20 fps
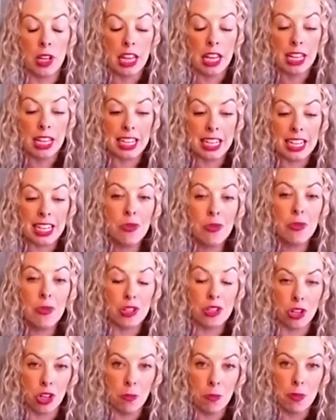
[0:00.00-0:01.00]
And in
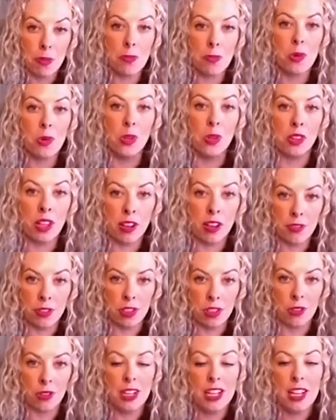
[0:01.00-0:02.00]
return, people will love
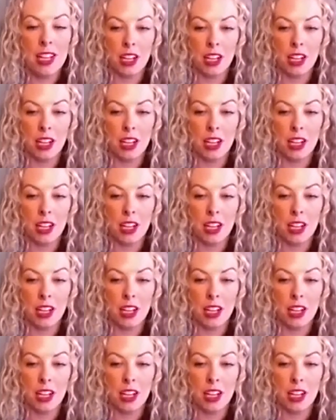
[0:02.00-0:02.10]
you,